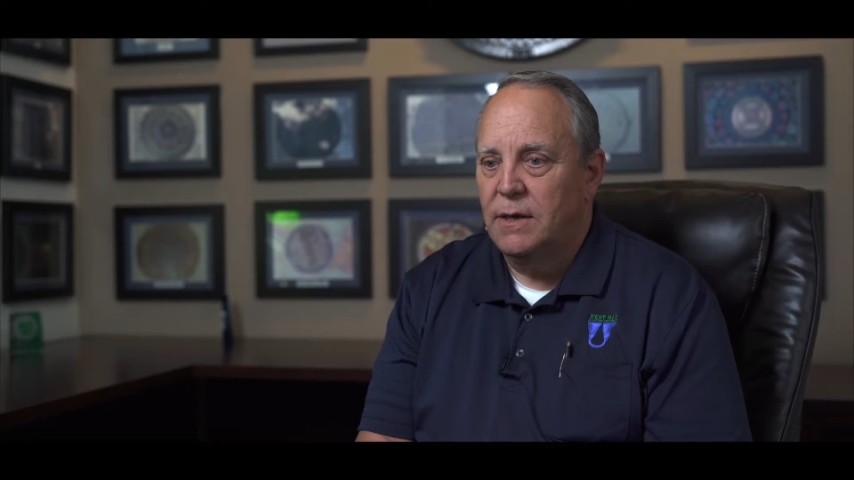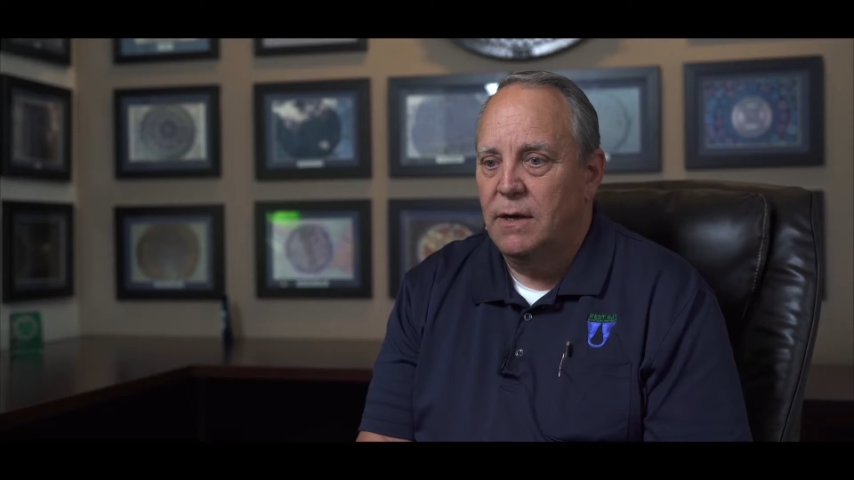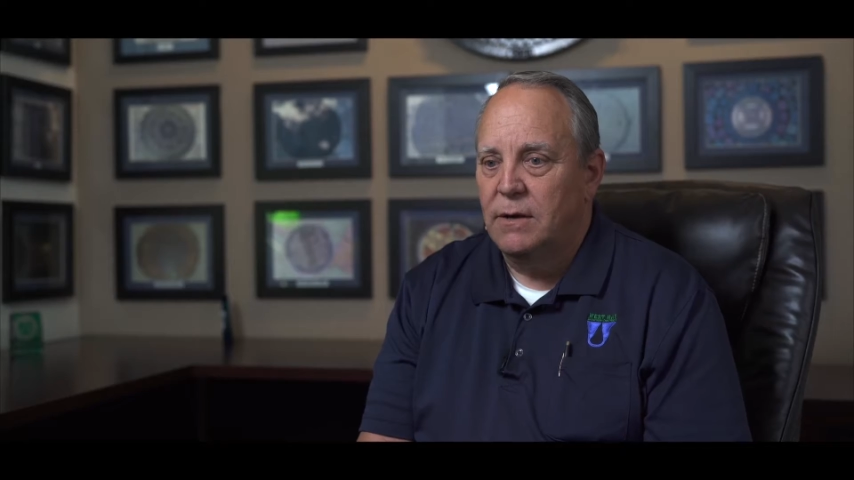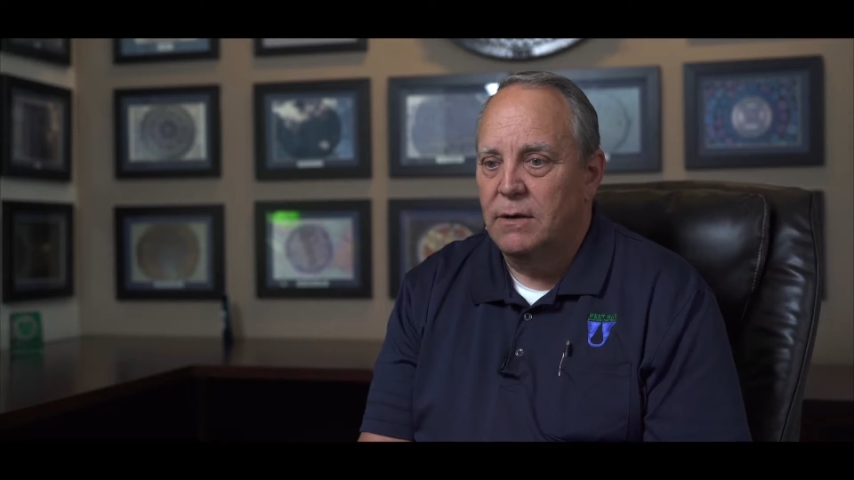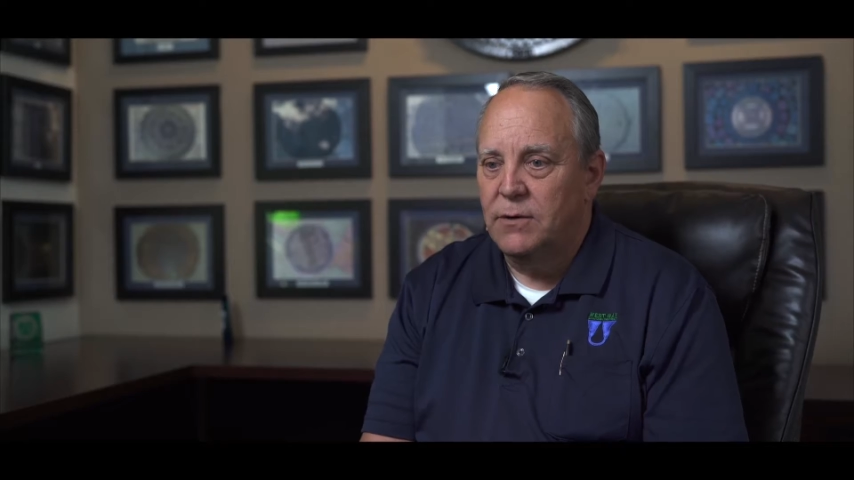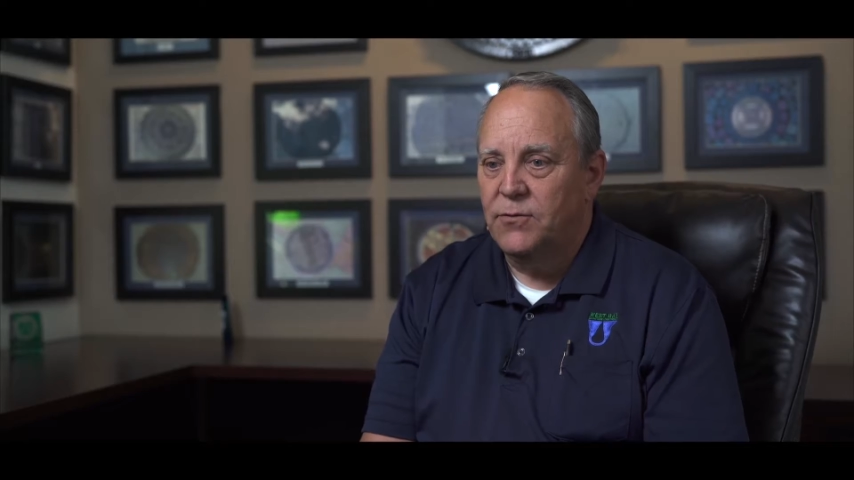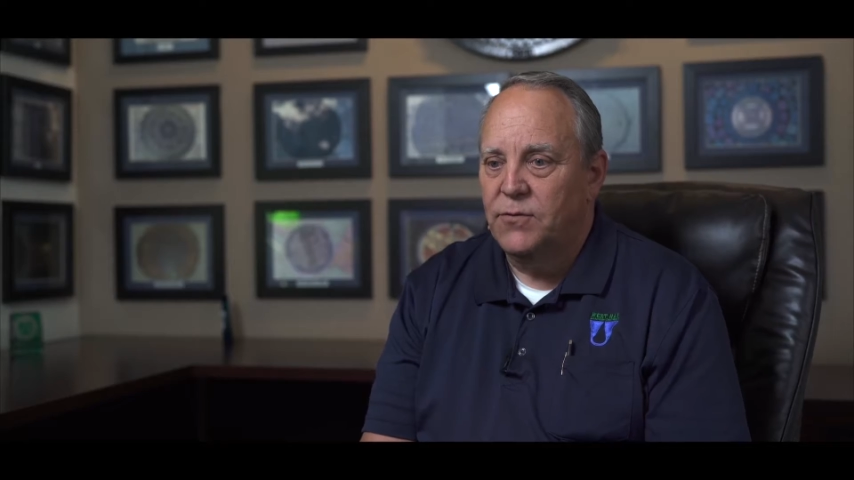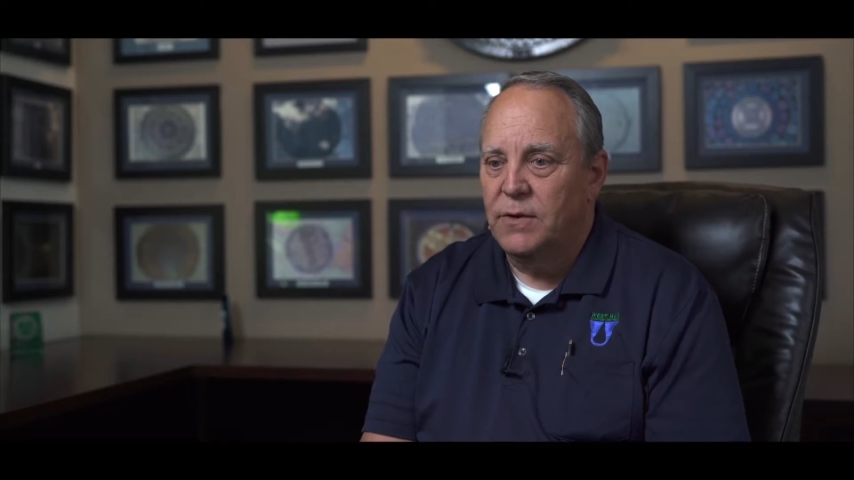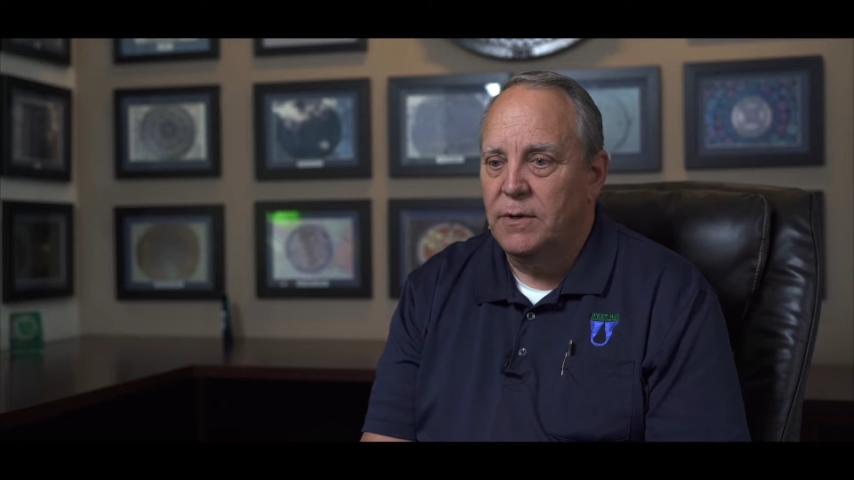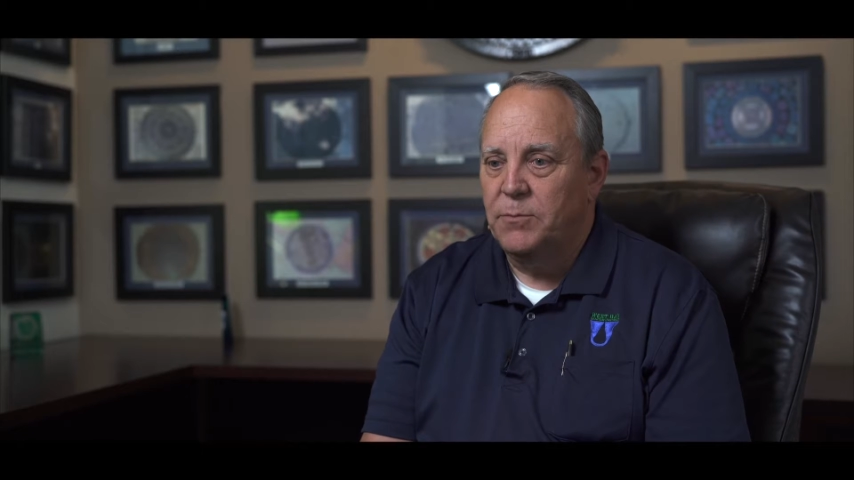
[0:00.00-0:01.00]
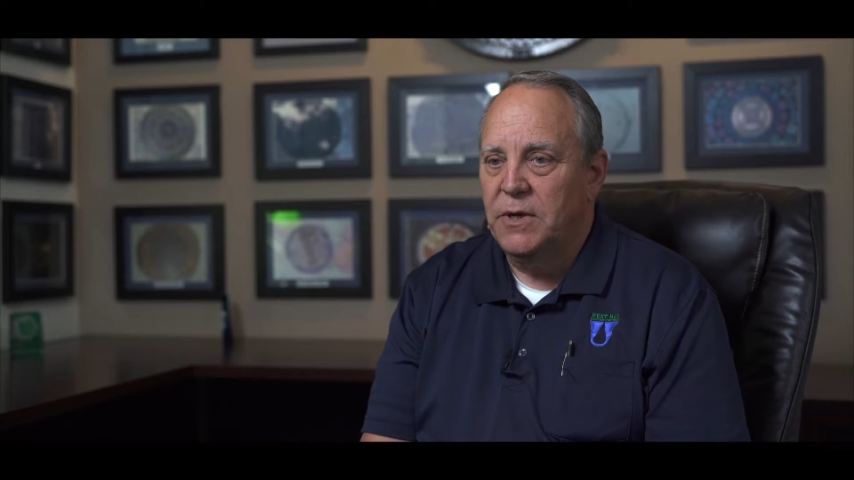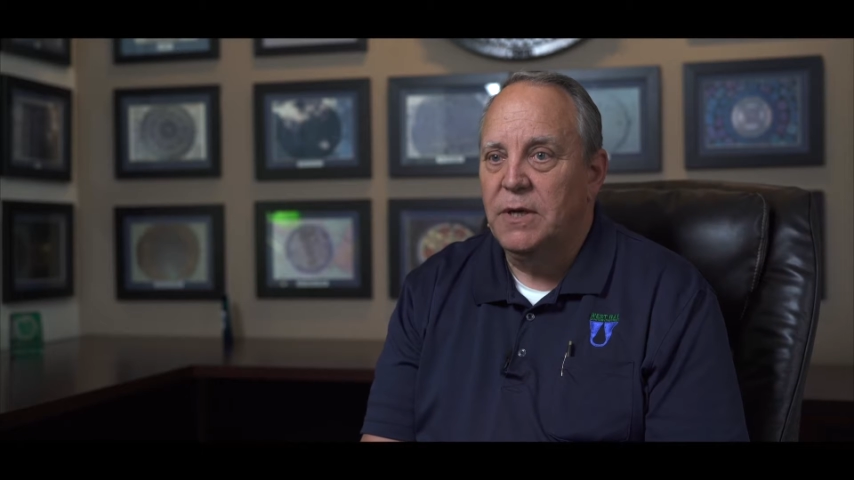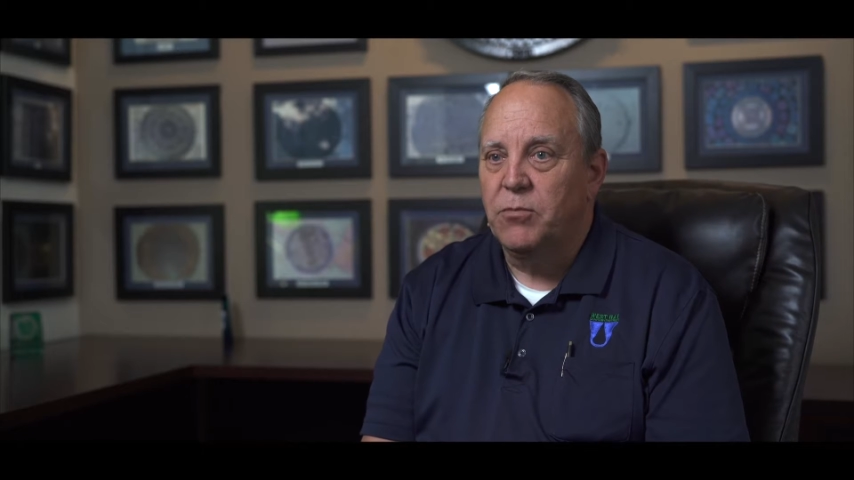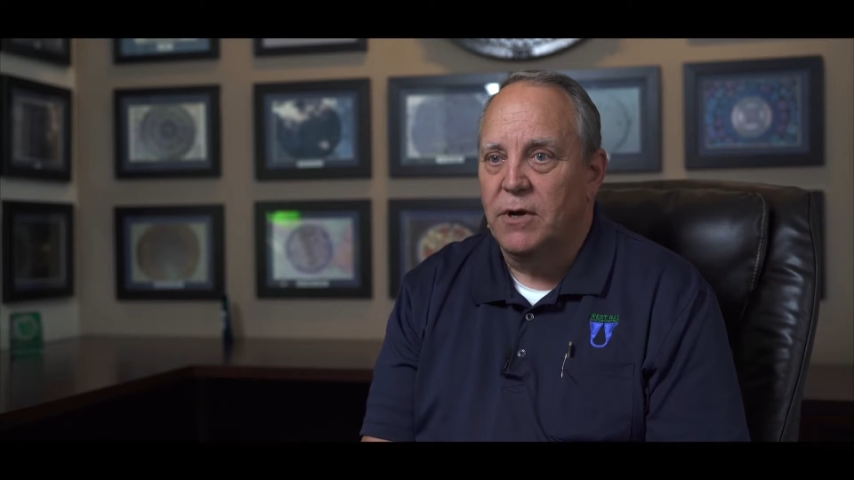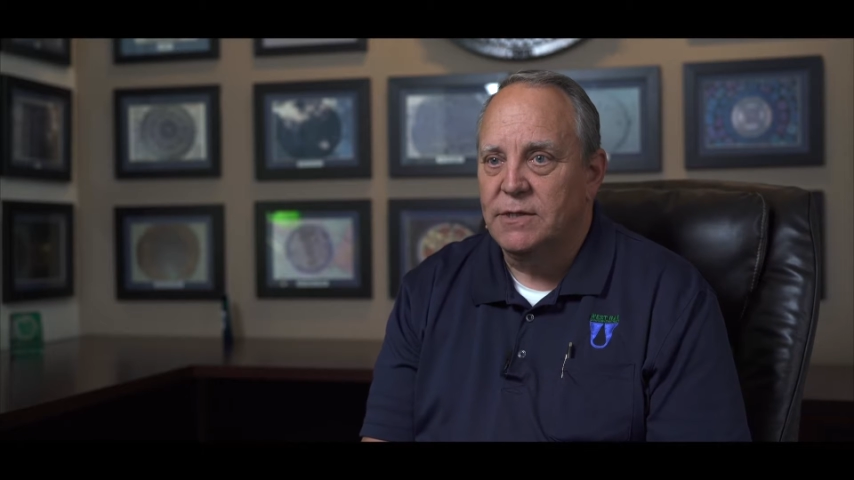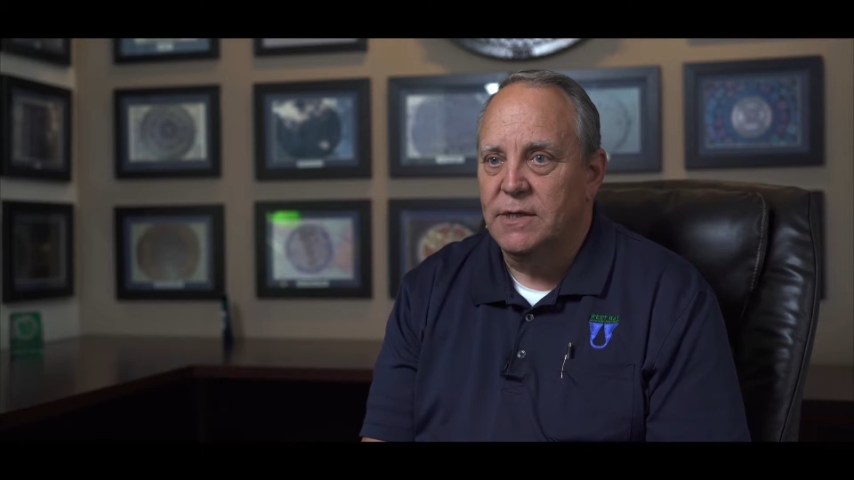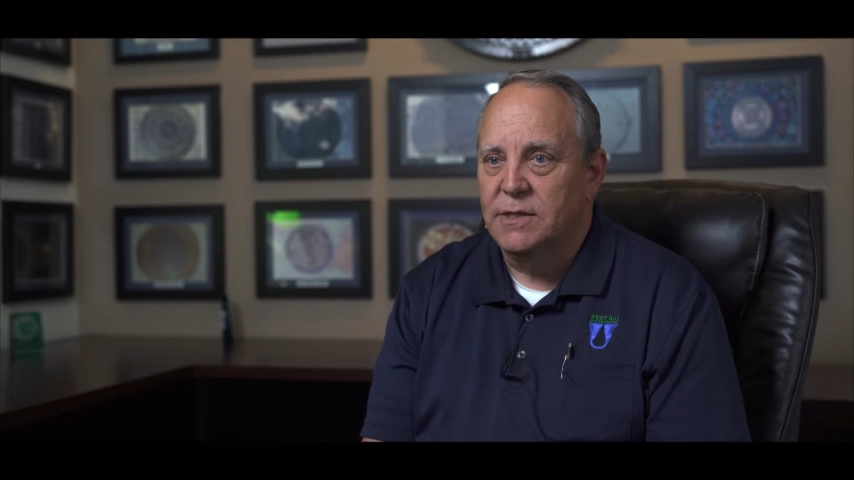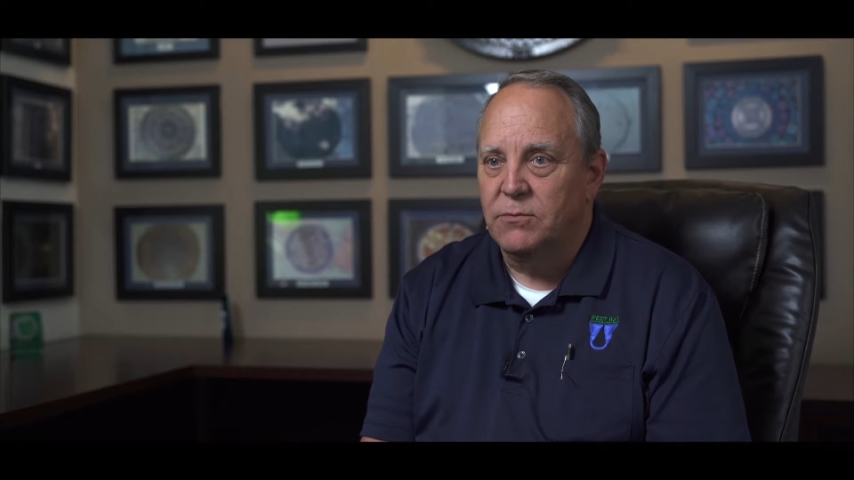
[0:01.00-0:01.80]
RFP process,